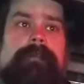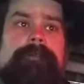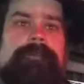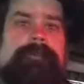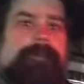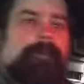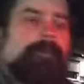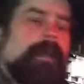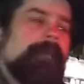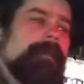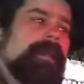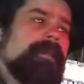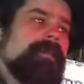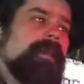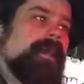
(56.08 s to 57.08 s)
for
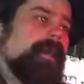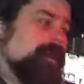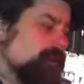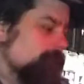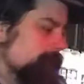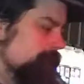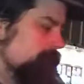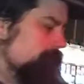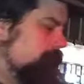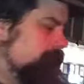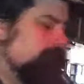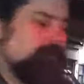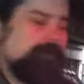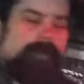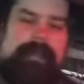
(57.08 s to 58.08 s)
criminy sake, it
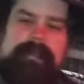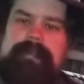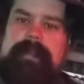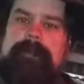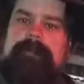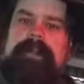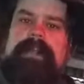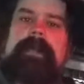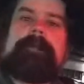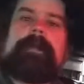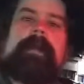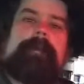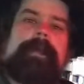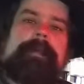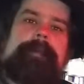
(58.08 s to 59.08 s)
seems to keep
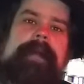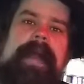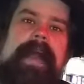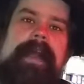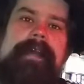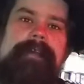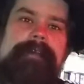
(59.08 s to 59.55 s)
coming back.